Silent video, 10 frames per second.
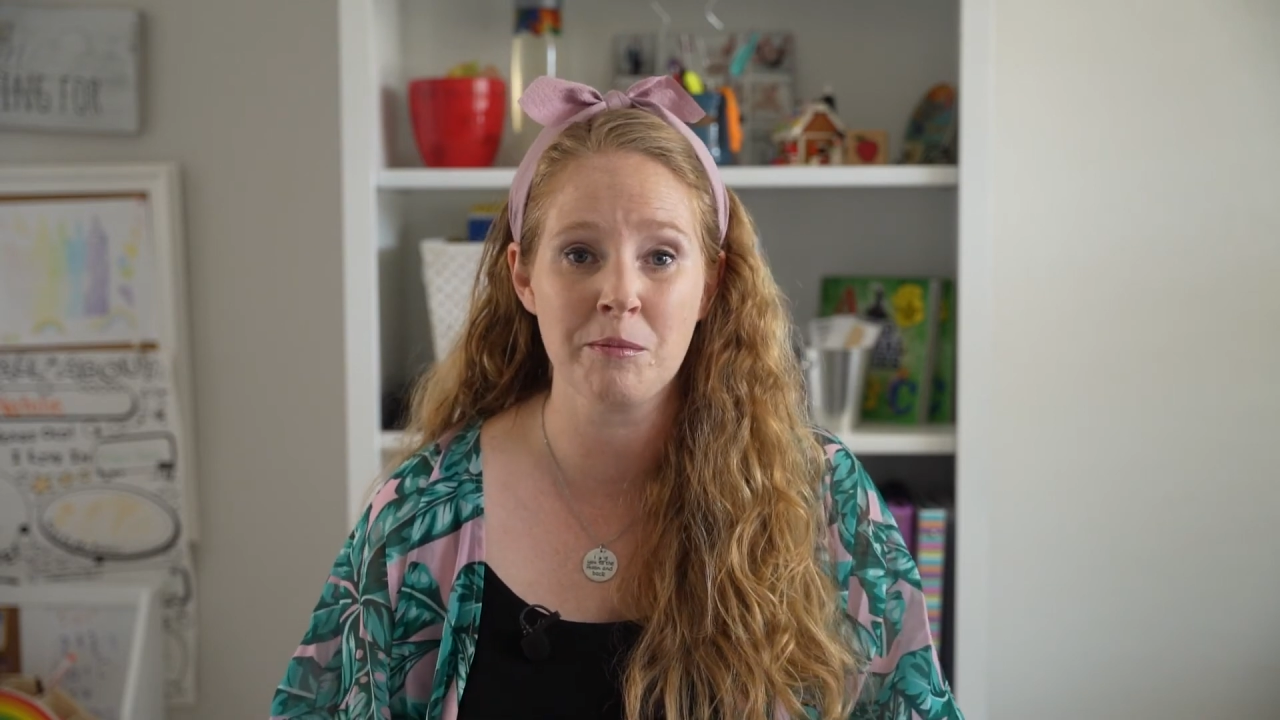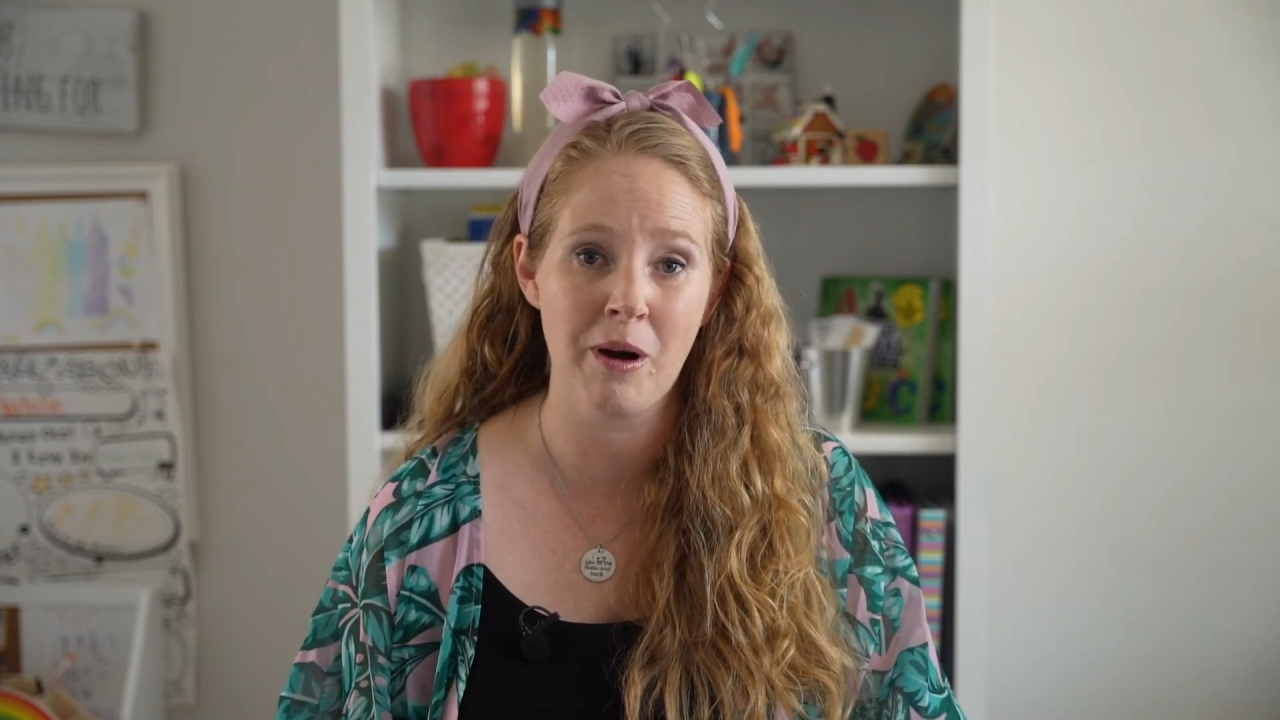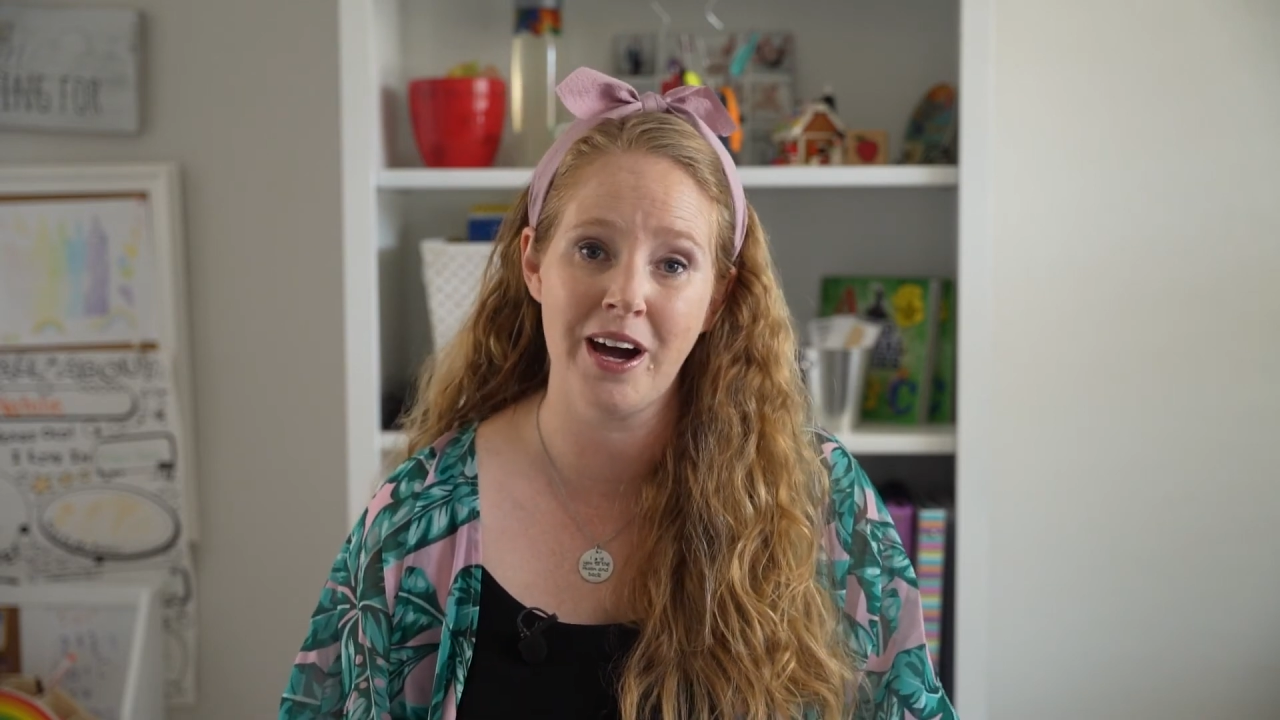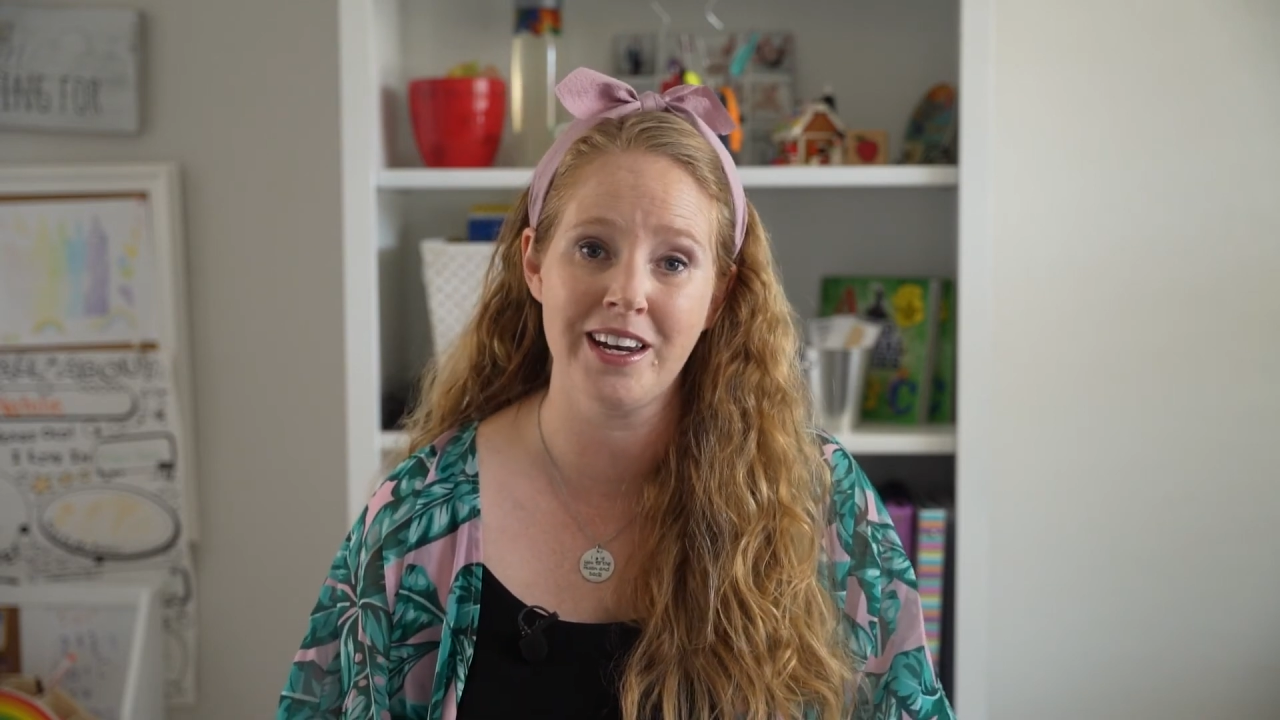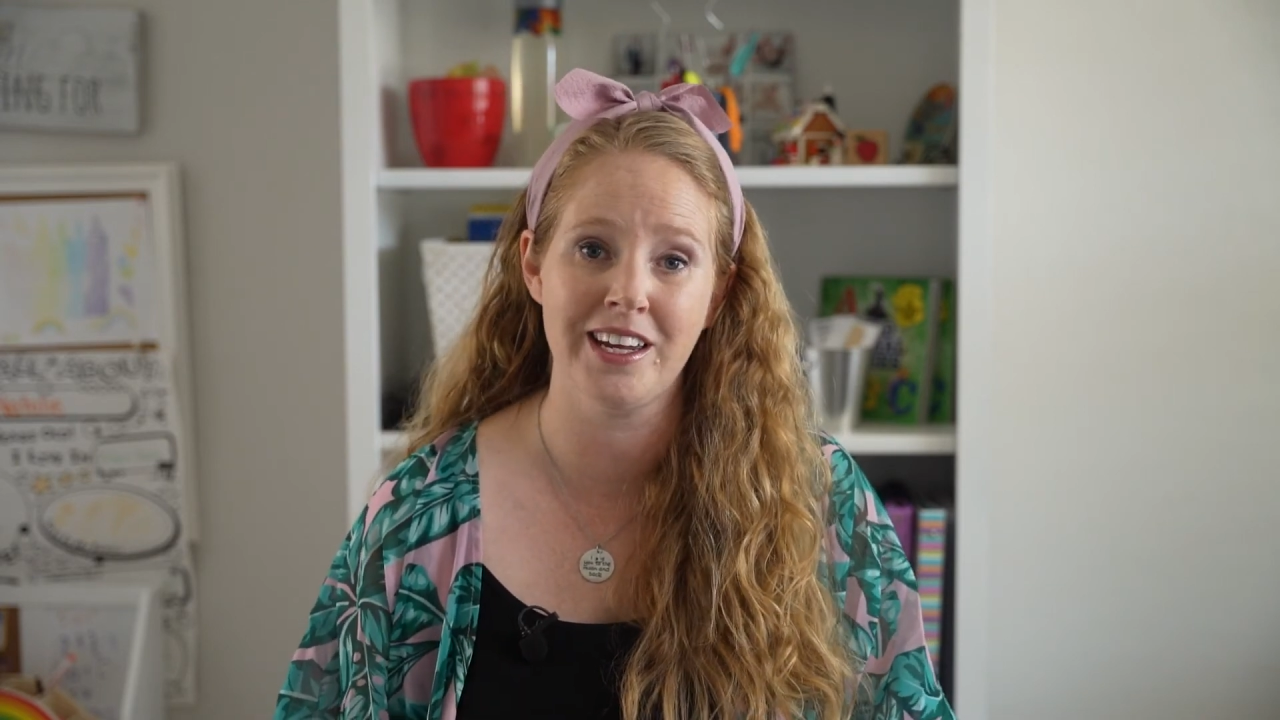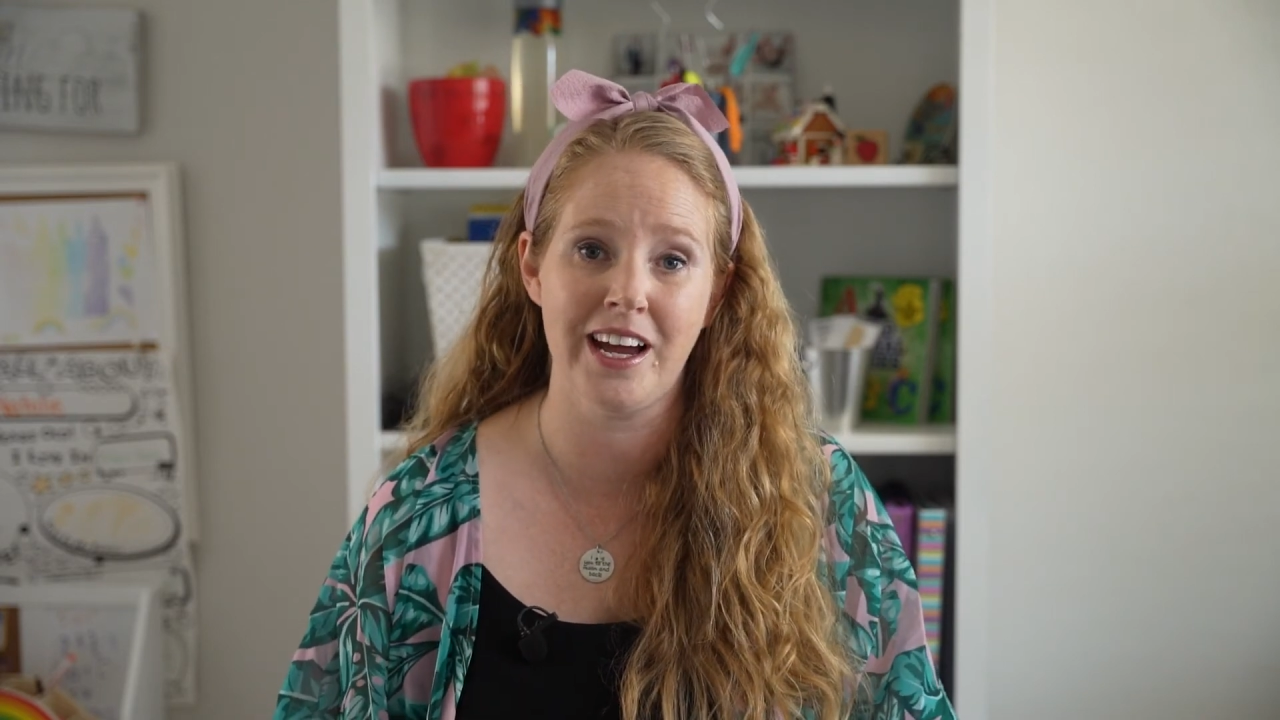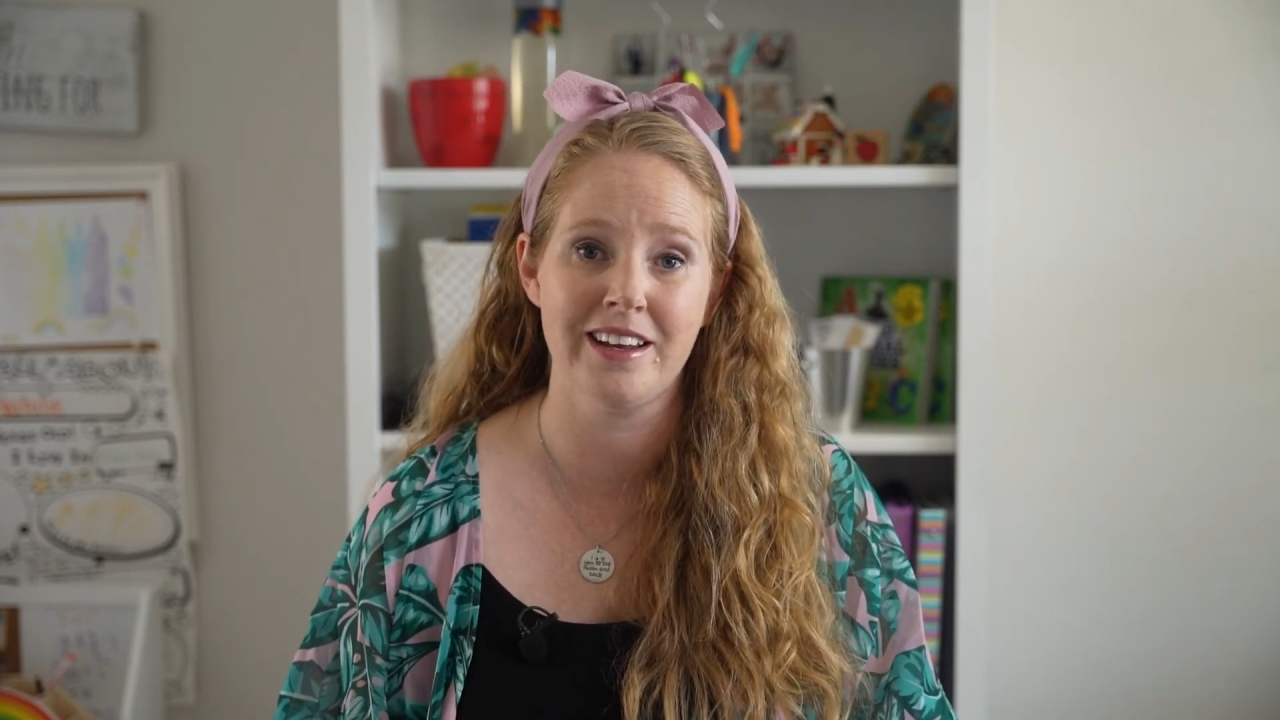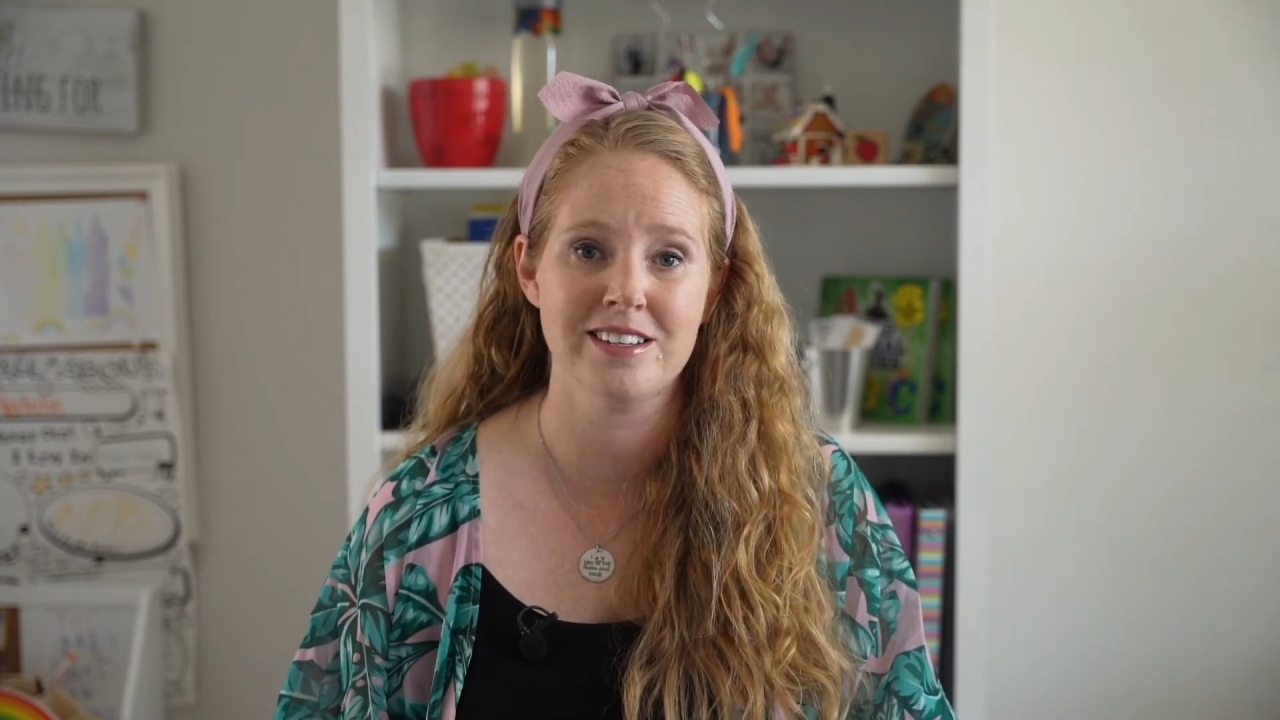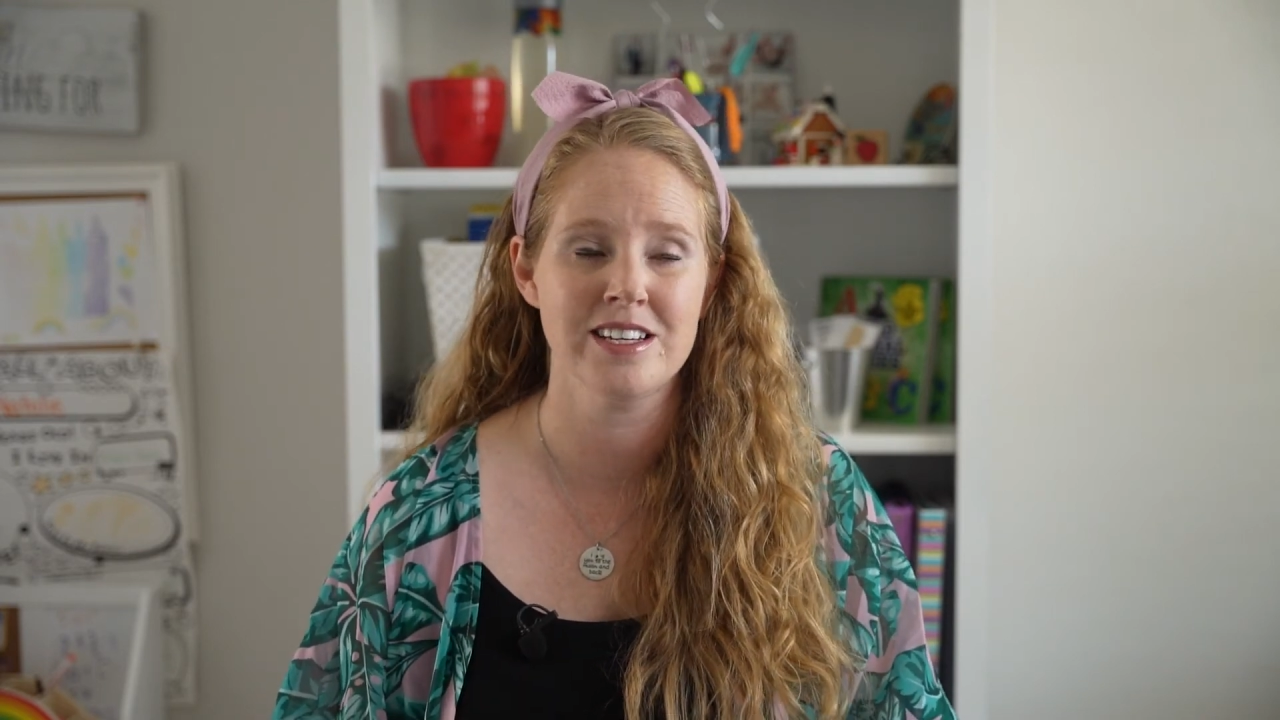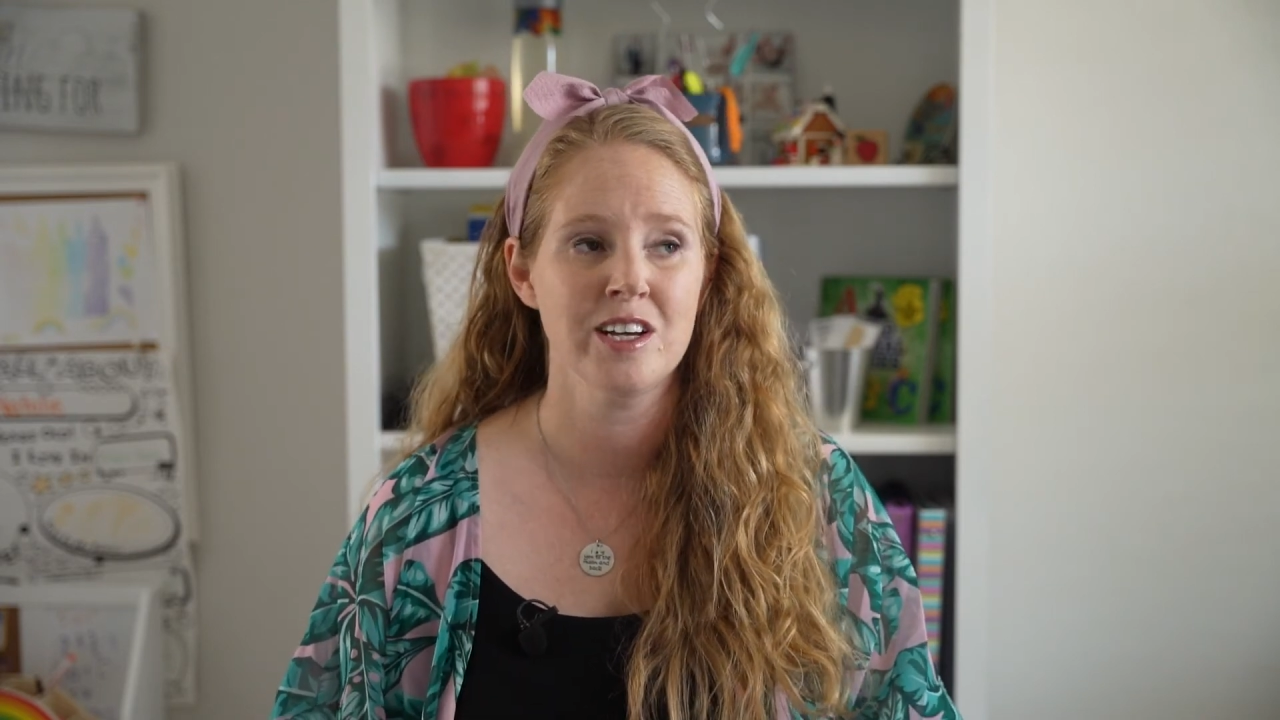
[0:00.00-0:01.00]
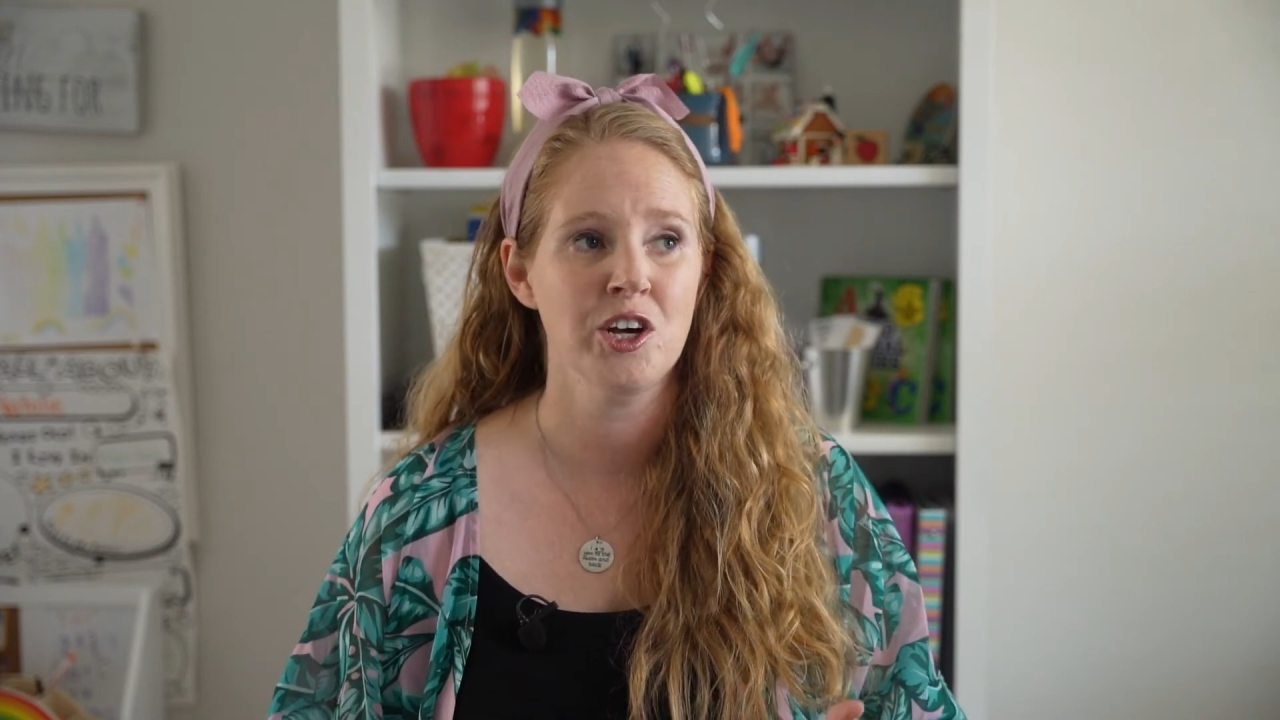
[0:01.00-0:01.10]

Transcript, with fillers: potty yet.